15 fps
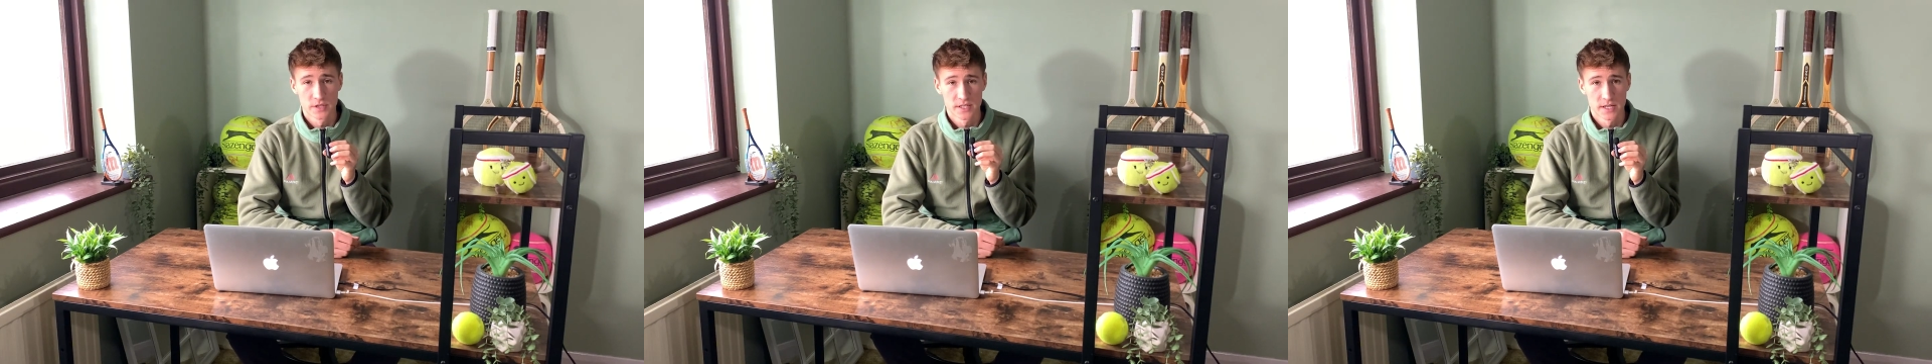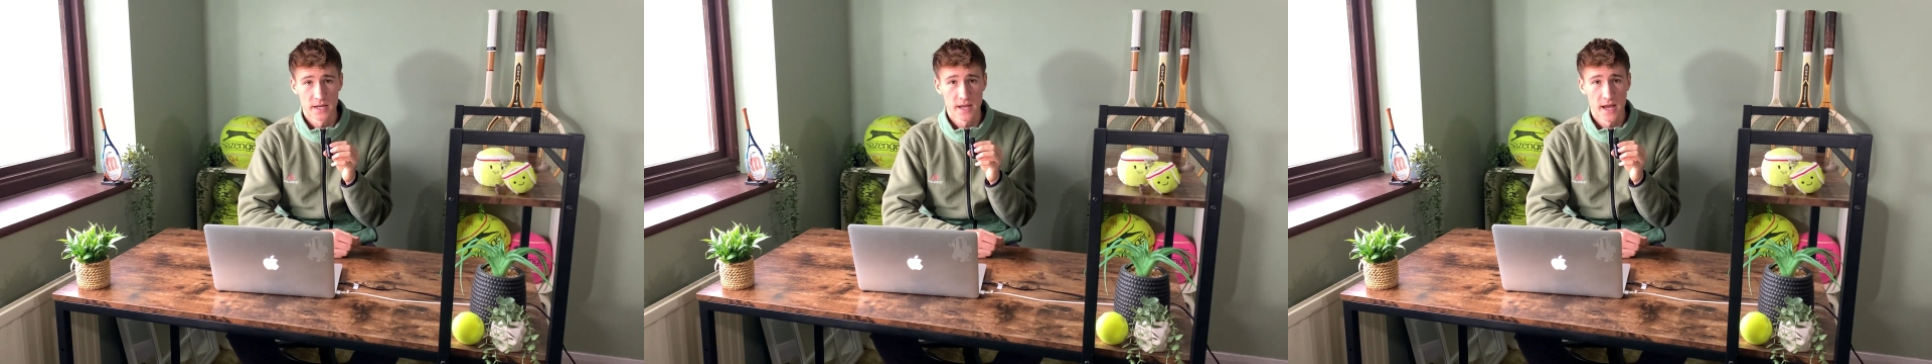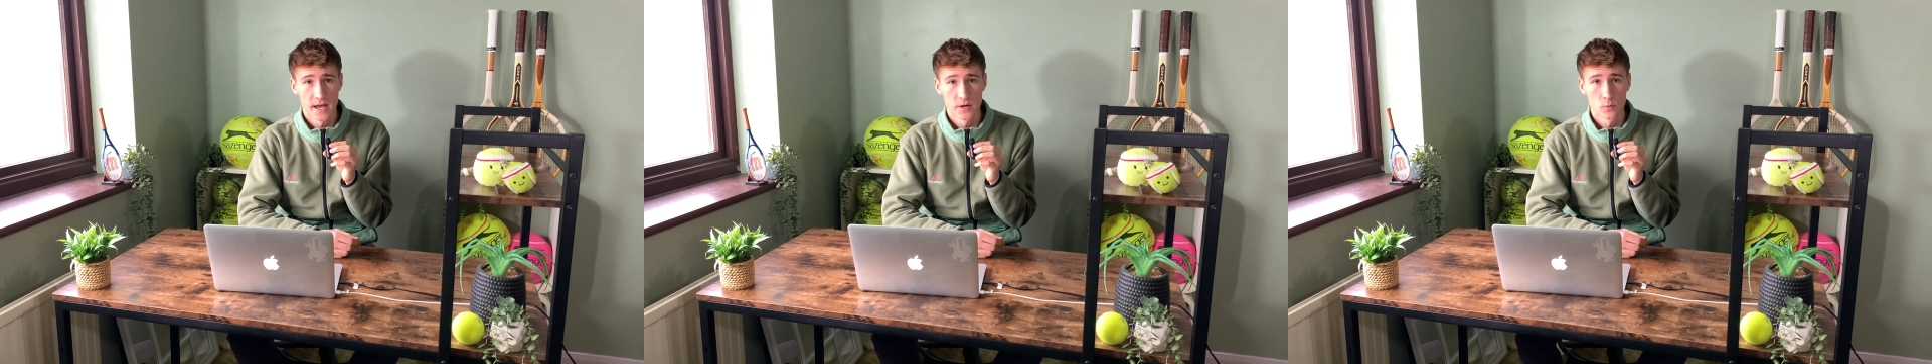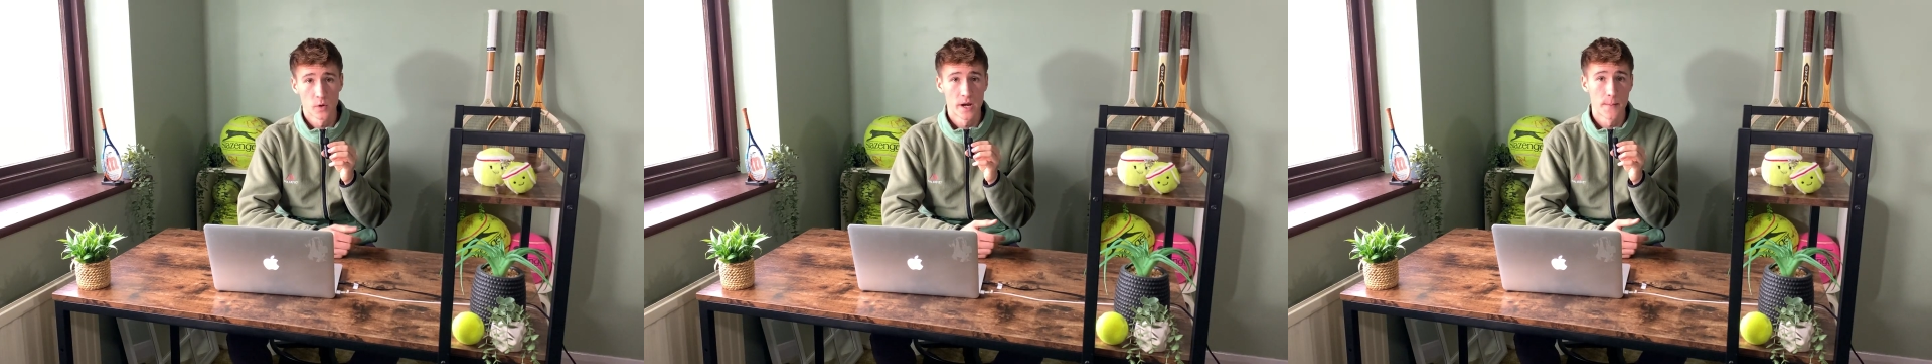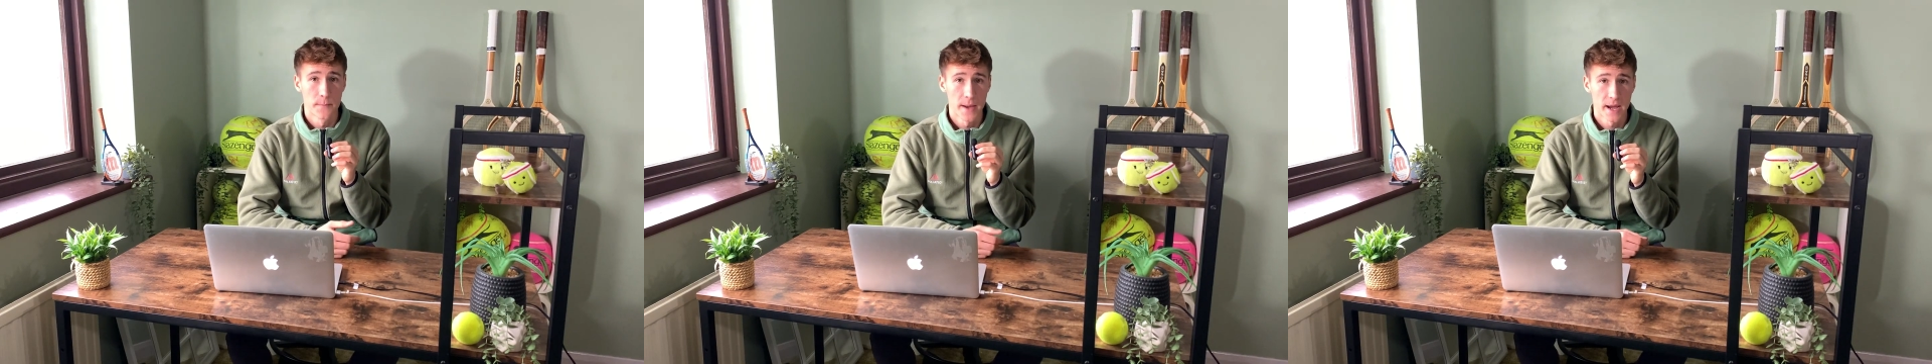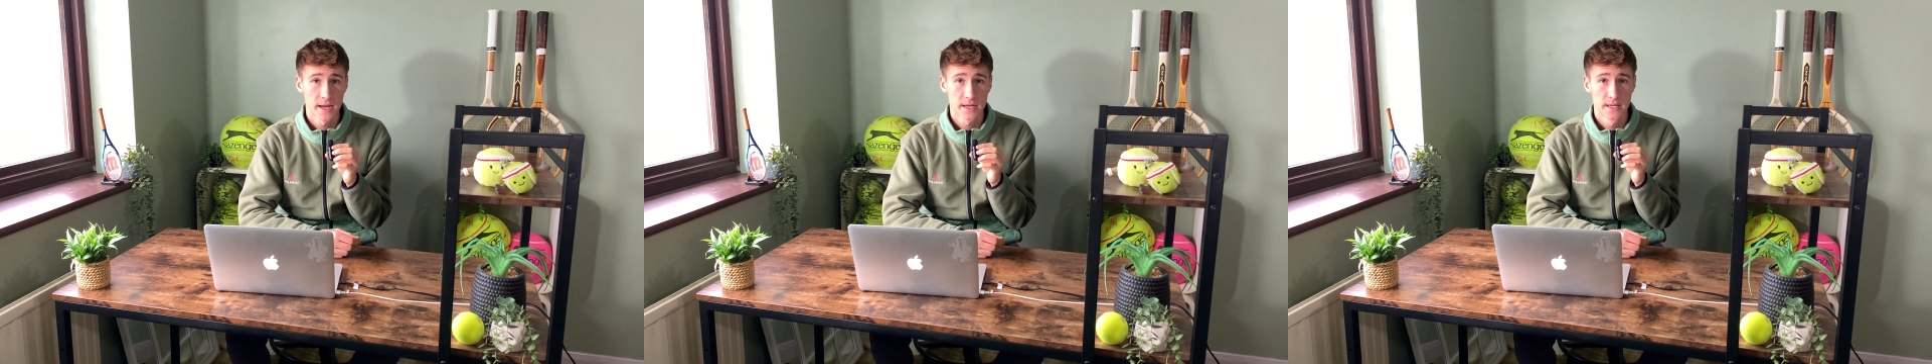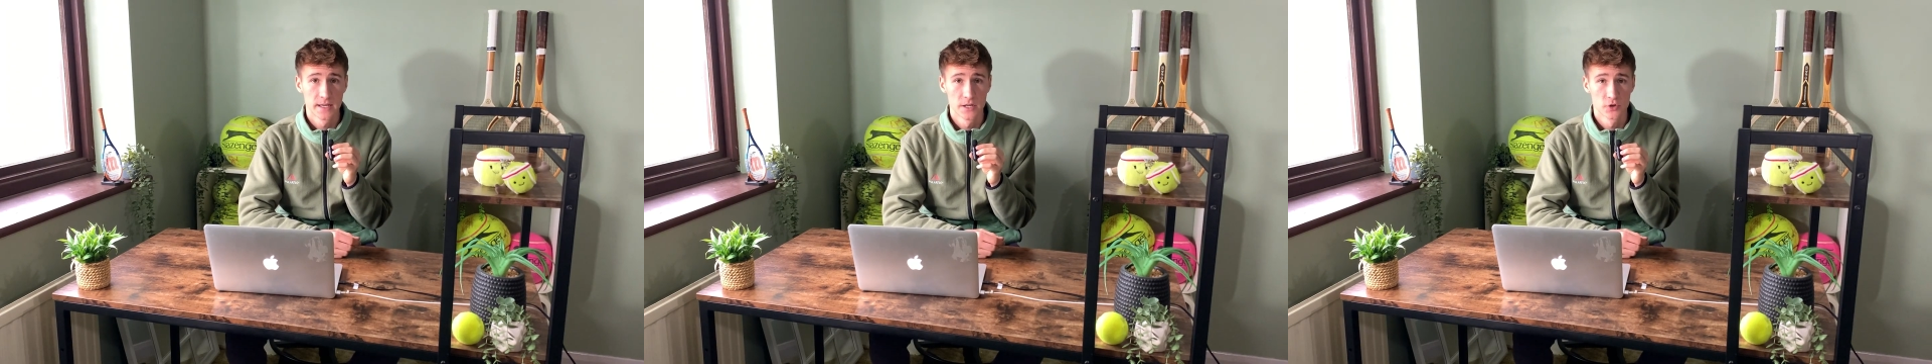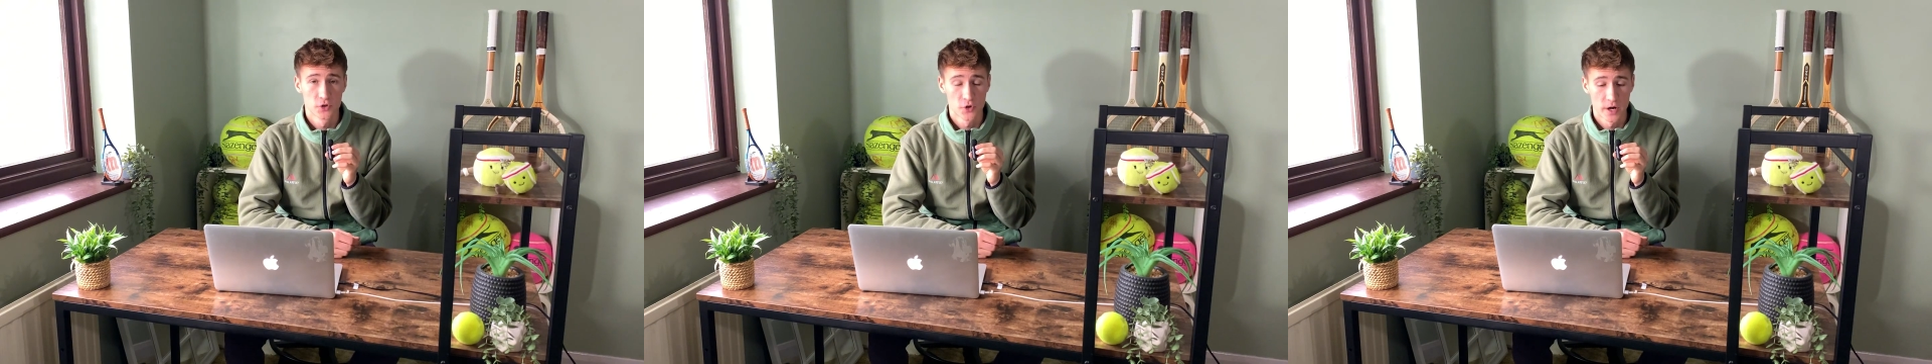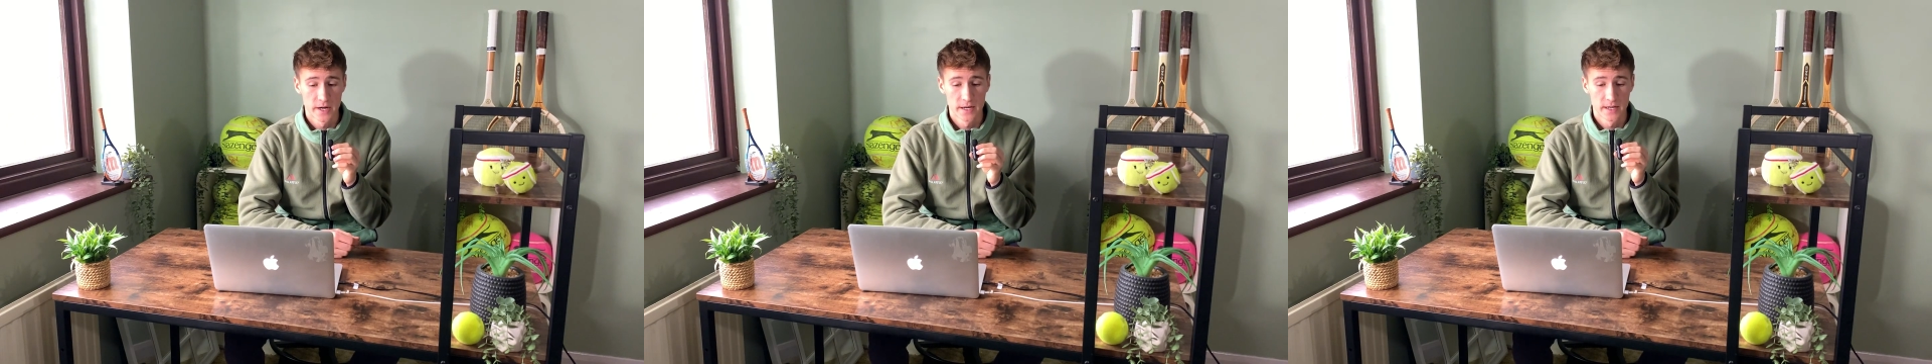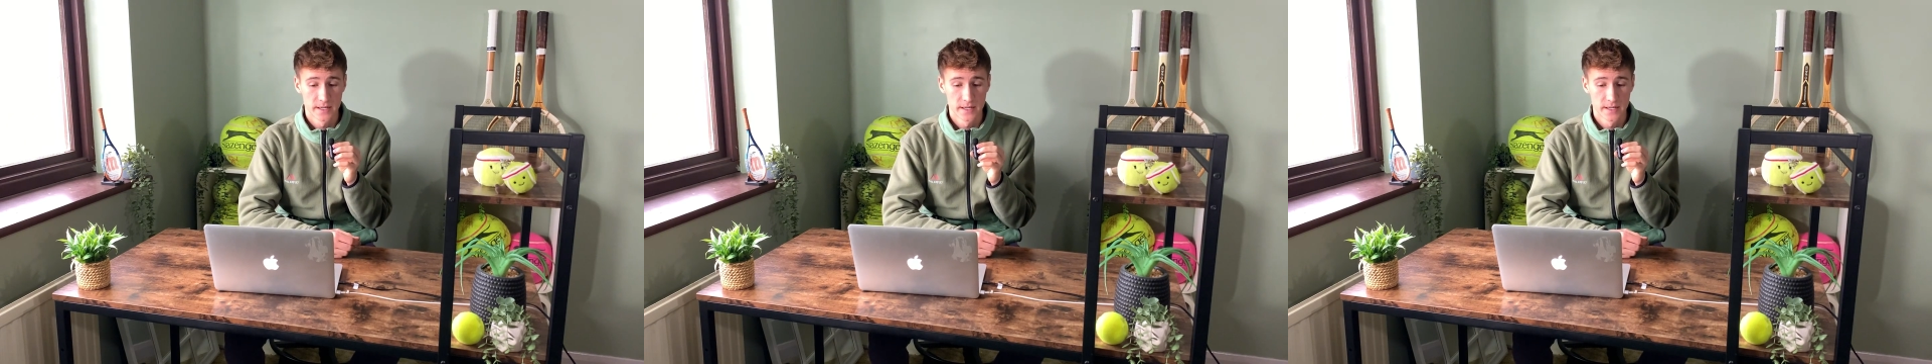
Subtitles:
as I can when I'm back here training